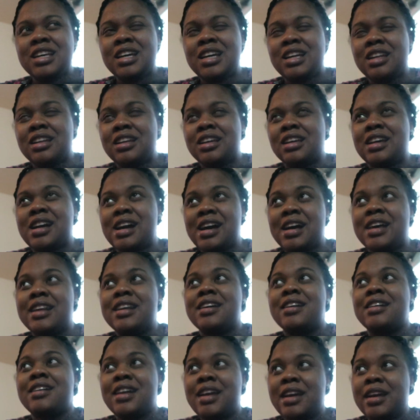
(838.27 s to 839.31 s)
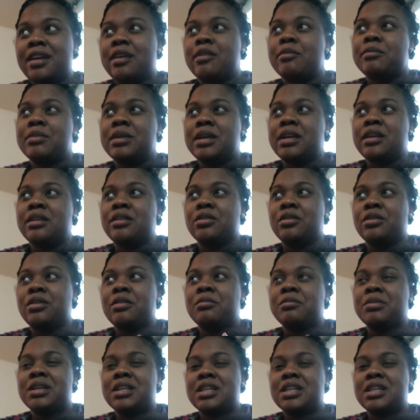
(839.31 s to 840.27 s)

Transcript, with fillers: of, kind of can be annoying